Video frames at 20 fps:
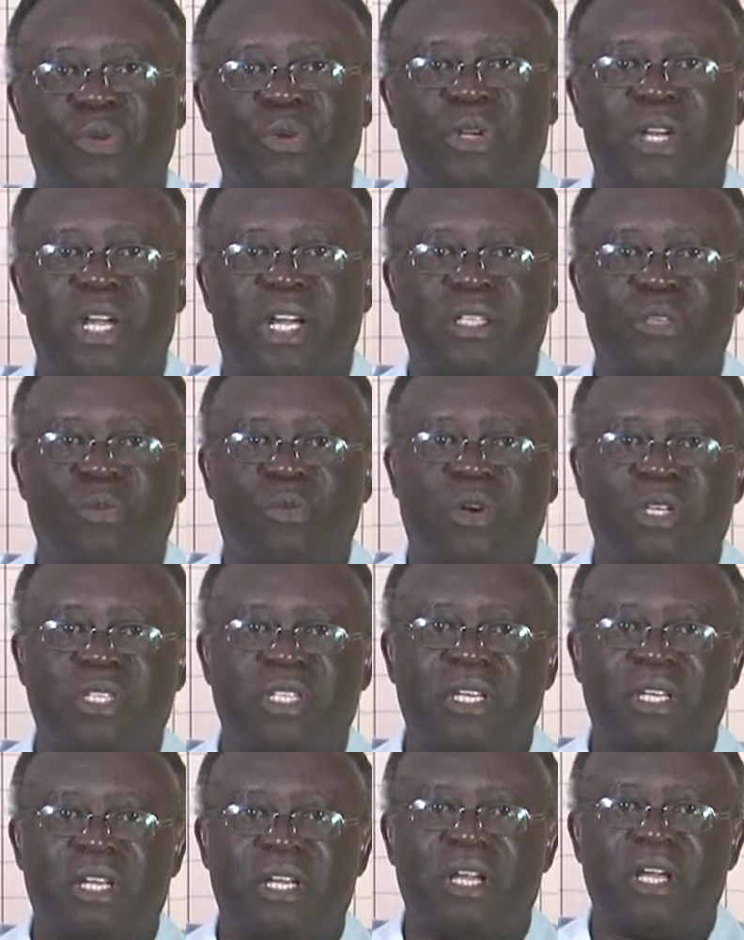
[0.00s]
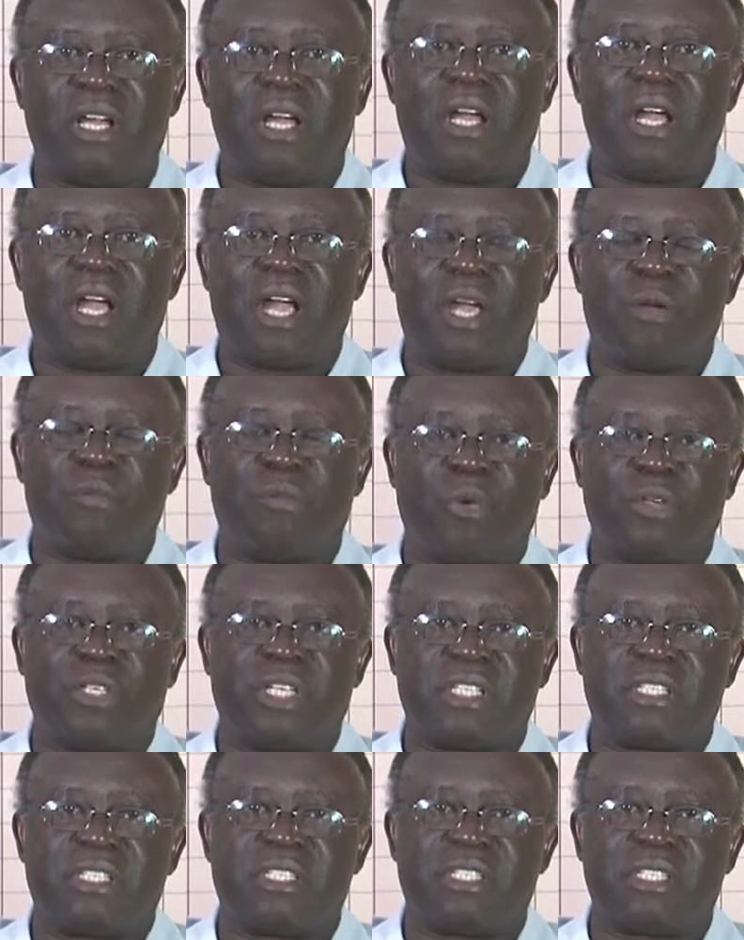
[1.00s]
look at what
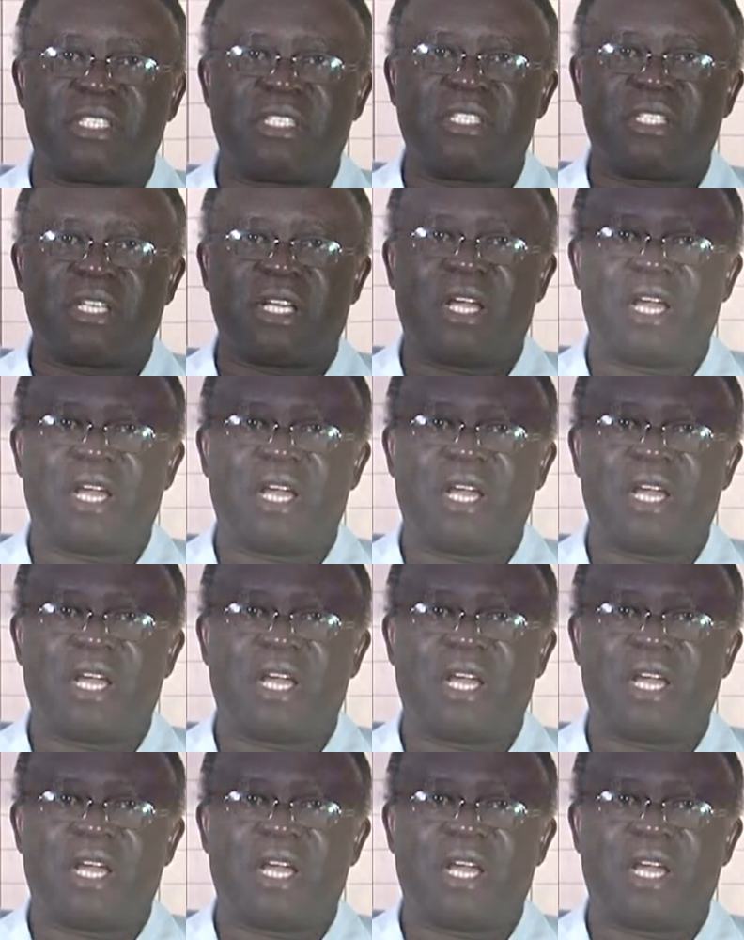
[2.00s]
hypotheses